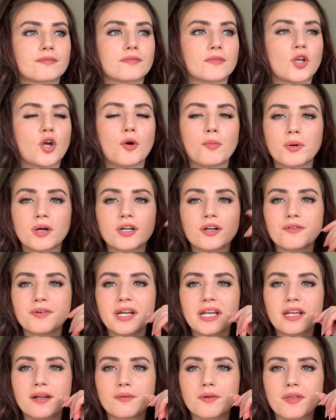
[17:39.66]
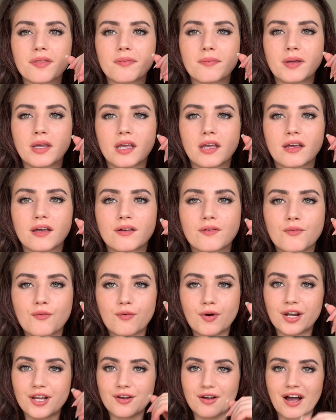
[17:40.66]
Go book a reading with me.
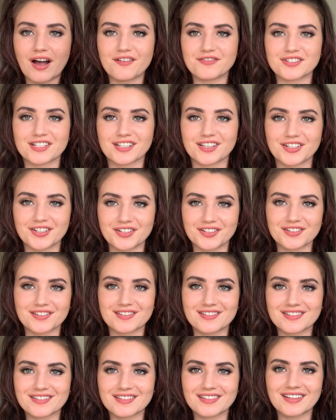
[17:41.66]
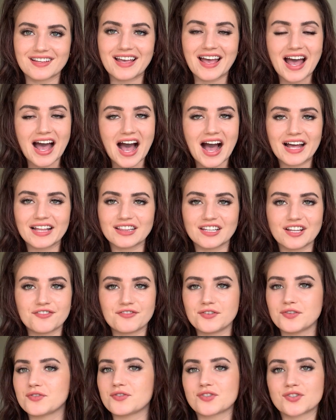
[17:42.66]
What do you have to lose? I love
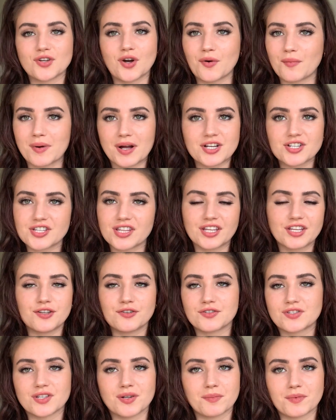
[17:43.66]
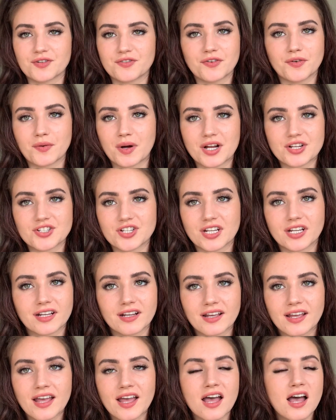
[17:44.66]
you so much. Thank you so much for watching.
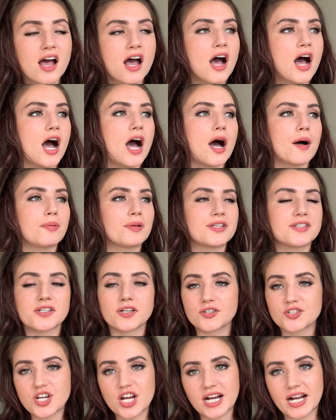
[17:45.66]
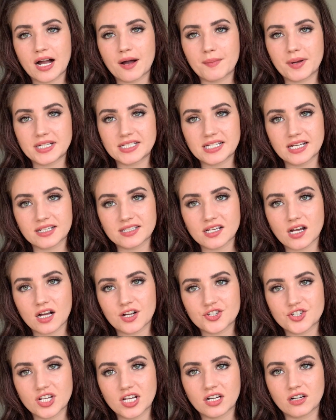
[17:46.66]
Please go check out my TikTok
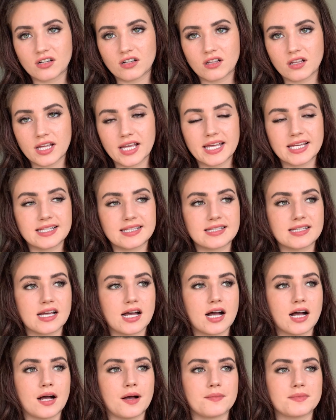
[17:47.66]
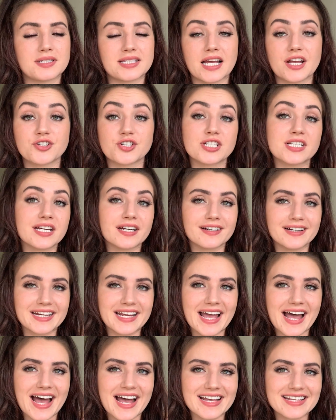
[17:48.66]
channel. It's
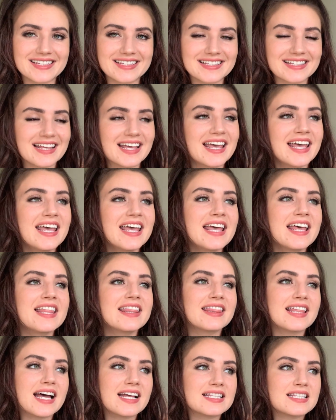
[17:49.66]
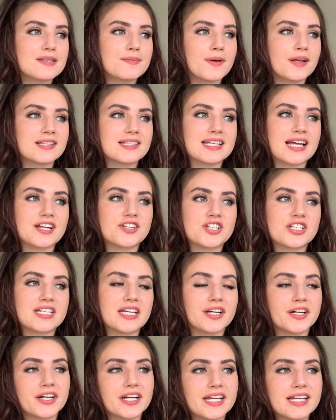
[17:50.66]
Sagittarius. That's spelled
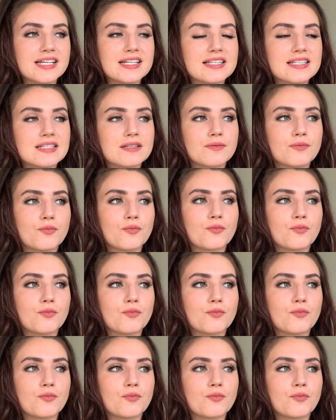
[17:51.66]
Sagittarius